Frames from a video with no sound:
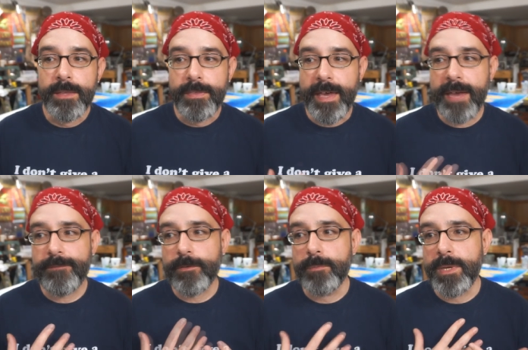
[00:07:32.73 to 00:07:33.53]

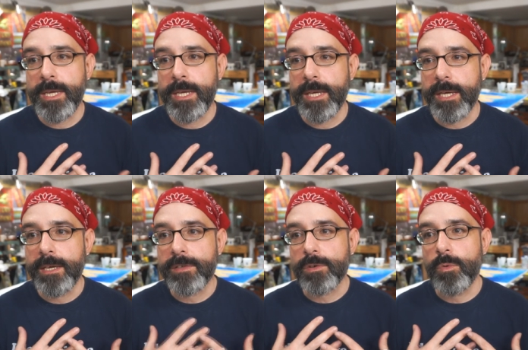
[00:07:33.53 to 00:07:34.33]
that for me
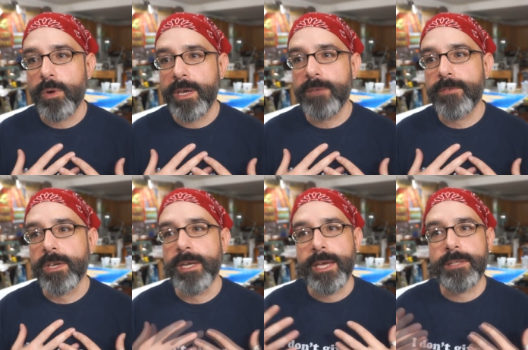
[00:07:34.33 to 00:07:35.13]
is a way of
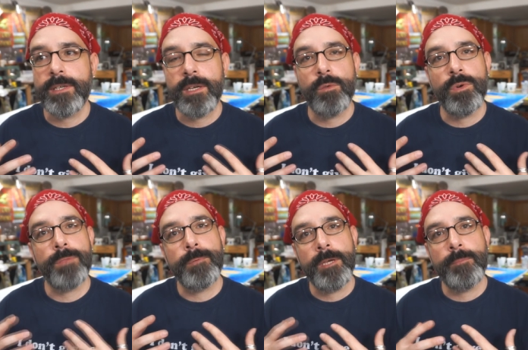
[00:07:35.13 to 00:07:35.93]
connecting
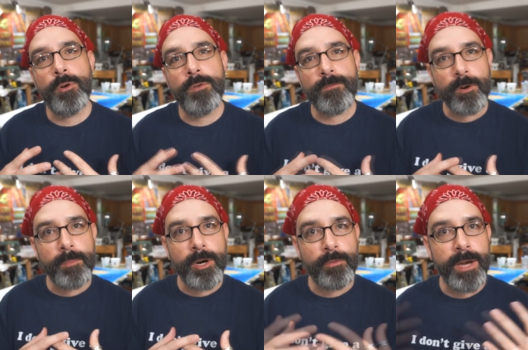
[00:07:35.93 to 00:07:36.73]
with people
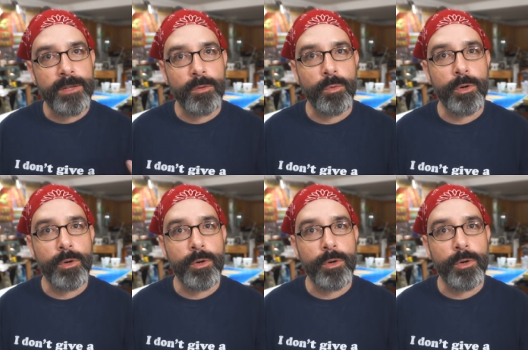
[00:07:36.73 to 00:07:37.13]
from around the